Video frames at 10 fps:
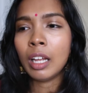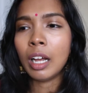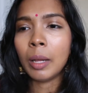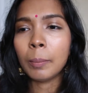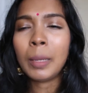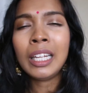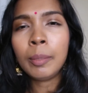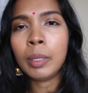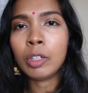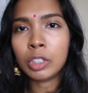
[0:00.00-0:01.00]
mainly
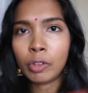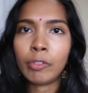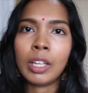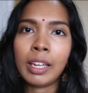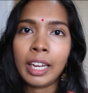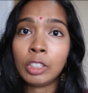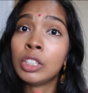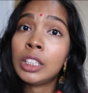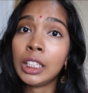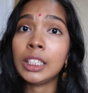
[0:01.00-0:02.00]
because of the
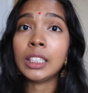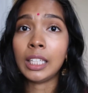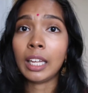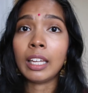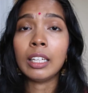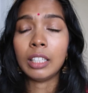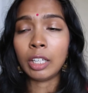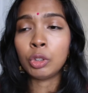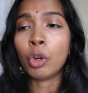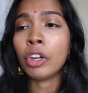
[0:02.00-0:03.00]
agencies they
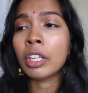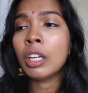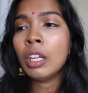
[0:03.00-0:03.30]
join.